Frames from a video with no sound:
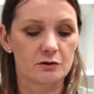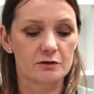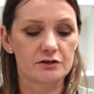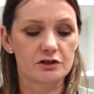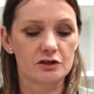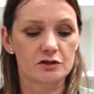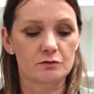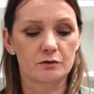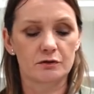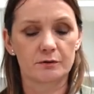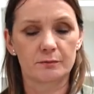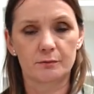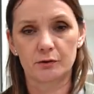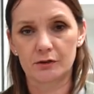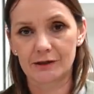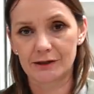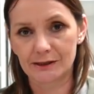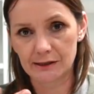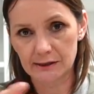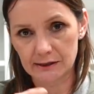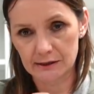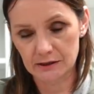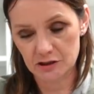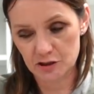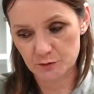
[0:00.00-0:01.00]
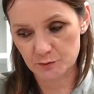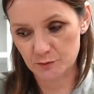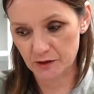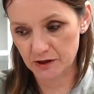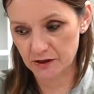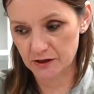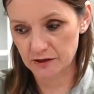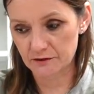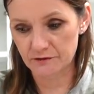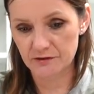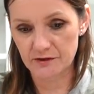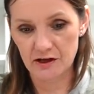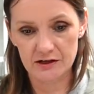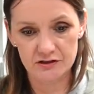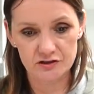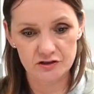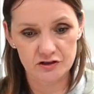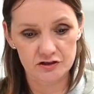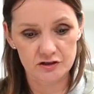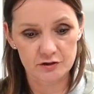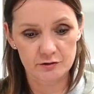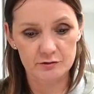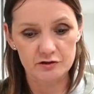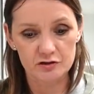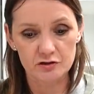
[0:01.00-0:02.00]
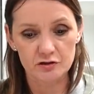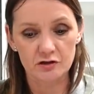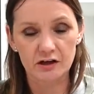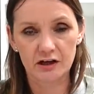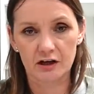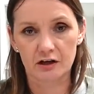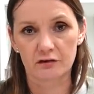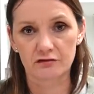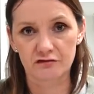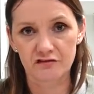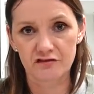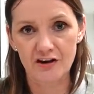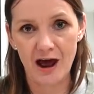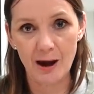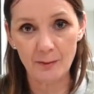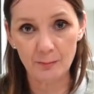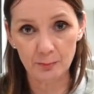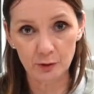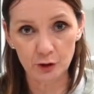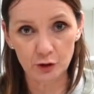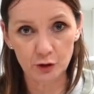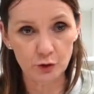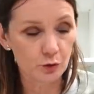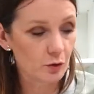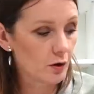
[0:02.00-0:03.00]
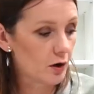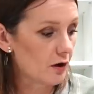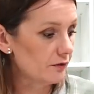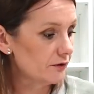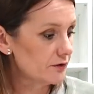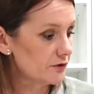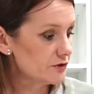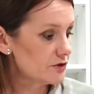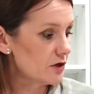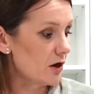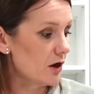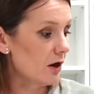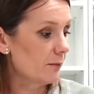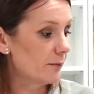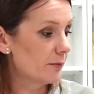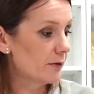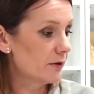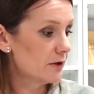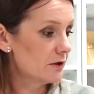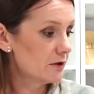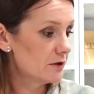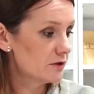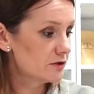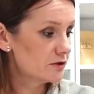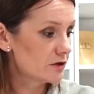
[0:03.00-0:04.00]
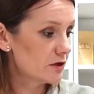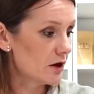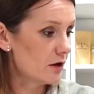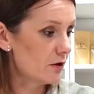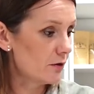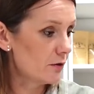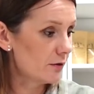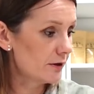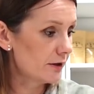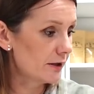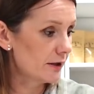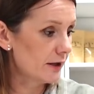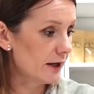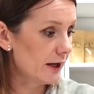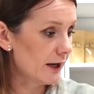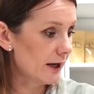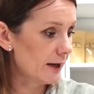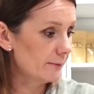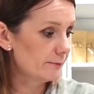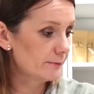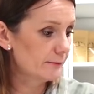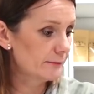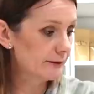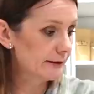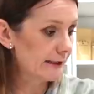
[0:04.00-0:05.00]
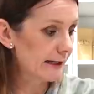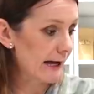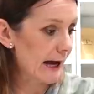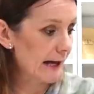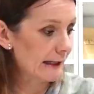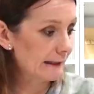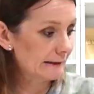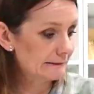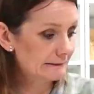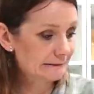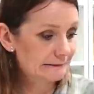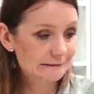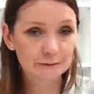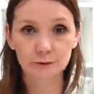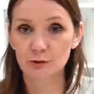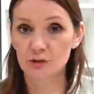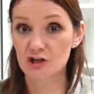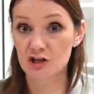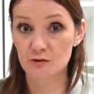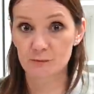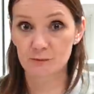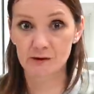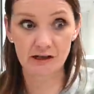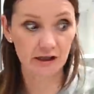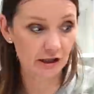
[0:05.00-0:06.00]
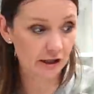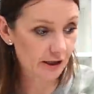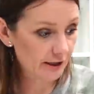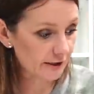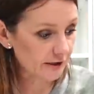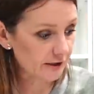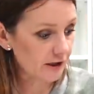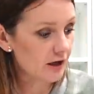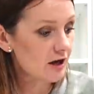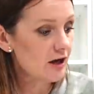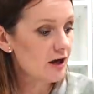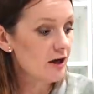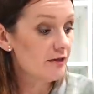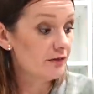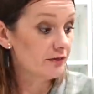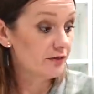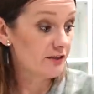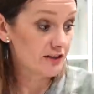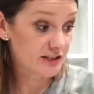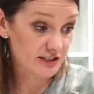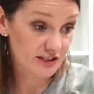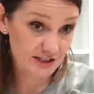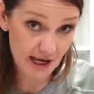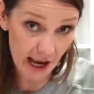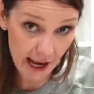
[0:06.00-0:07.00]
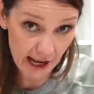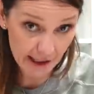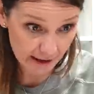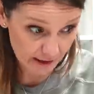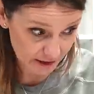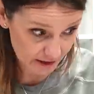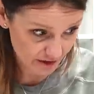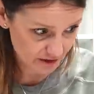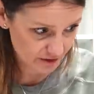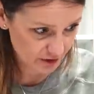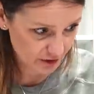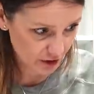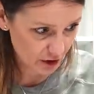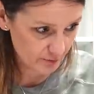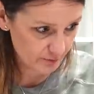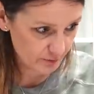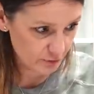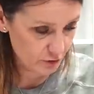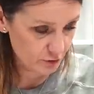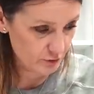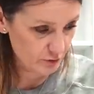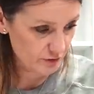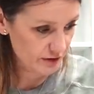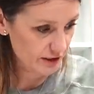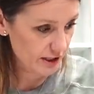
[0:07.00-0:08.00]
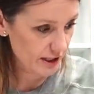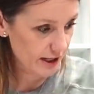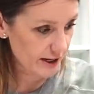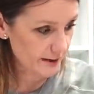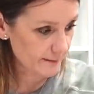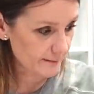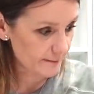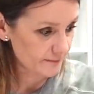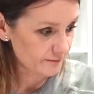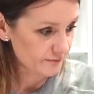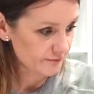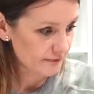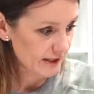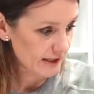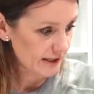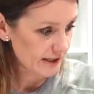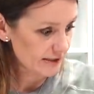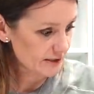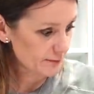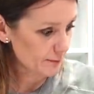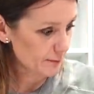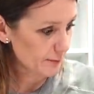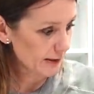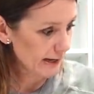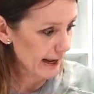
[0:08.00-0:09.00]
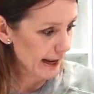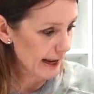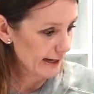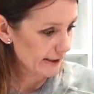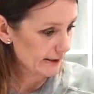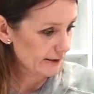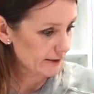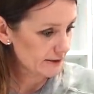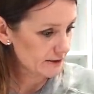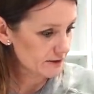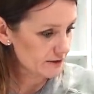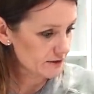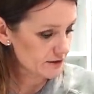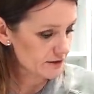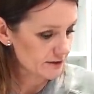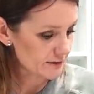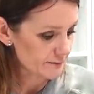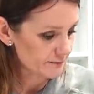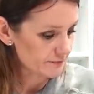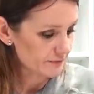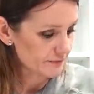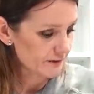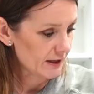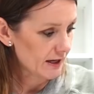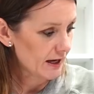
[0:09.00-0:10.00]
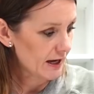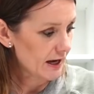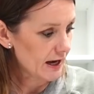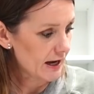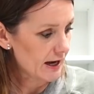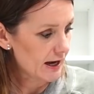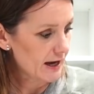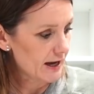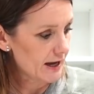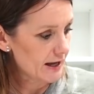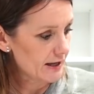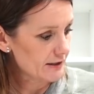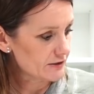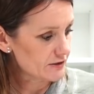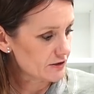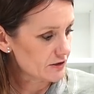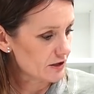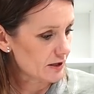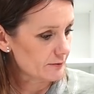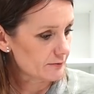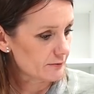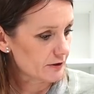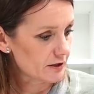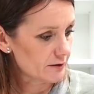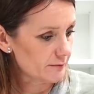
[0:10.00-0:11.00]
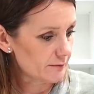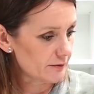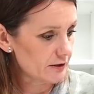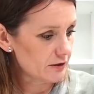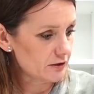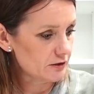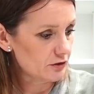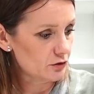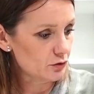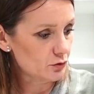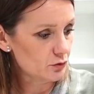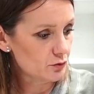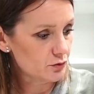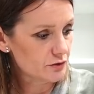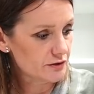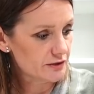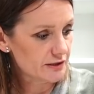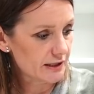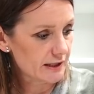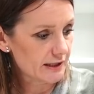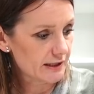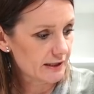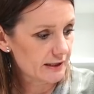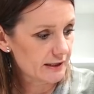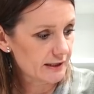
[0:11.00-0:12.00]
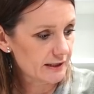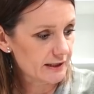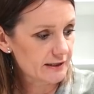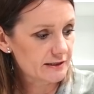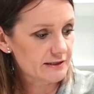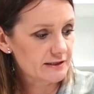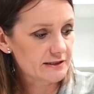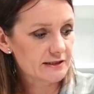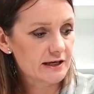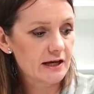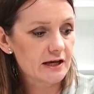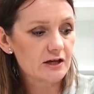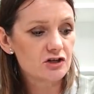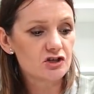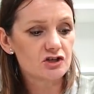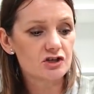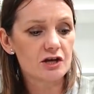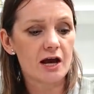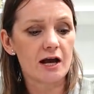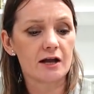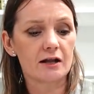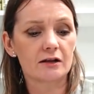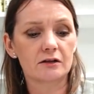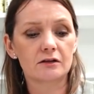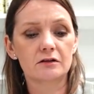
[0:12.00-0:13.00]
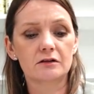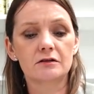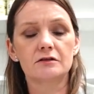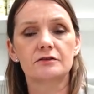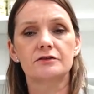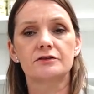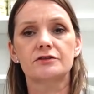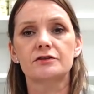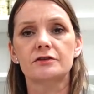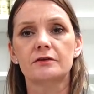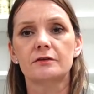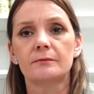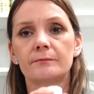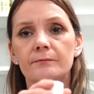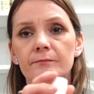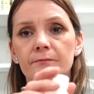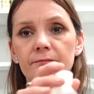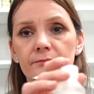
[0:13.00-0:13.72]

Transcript: I just want to put a little sprinkle of that just so it's not like a flat blue on the top. So um, yeah, wish me luck. The scent that I'm using is a blend, and I'm going to be using Seychelles.